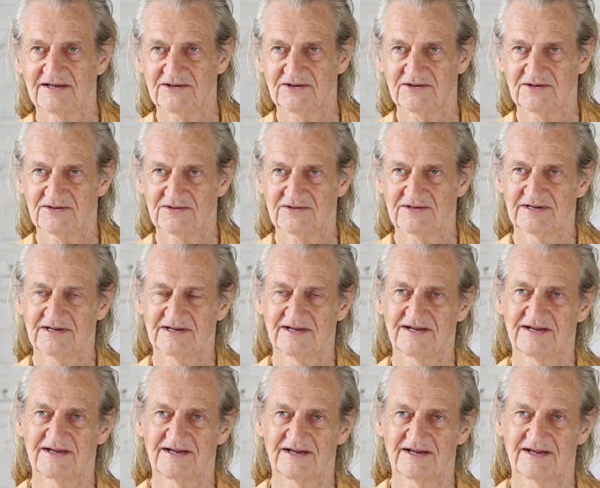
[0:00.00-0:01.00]

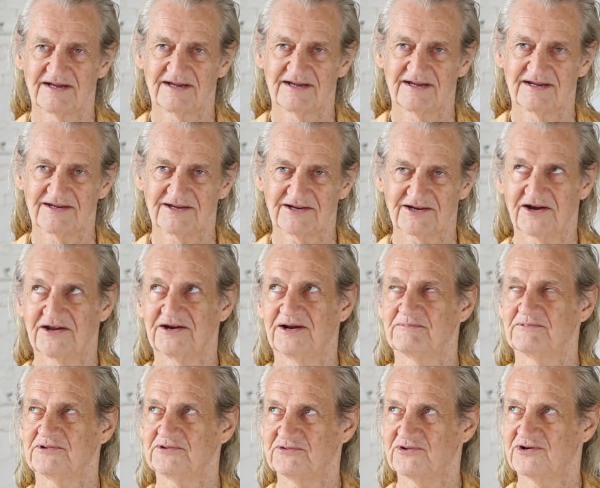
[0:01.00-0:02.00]
going
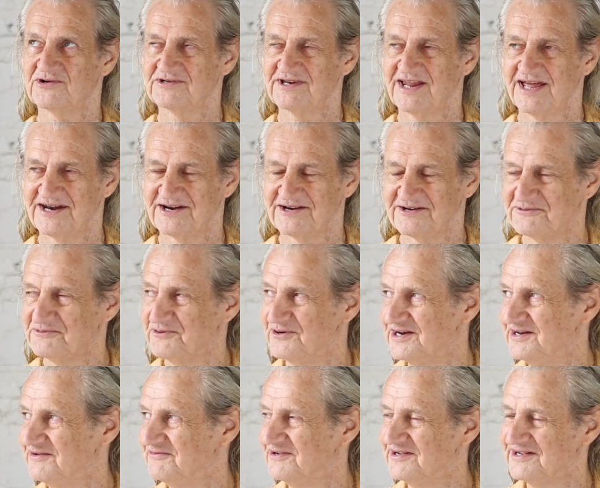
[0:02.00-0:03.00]
up the wrong ladder,
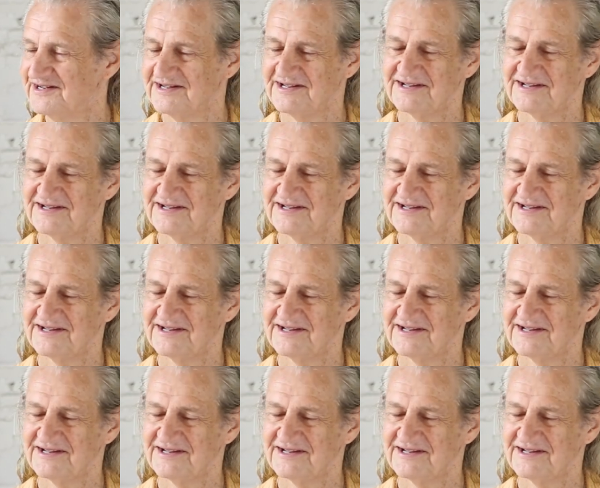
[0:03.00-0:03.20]
whatever.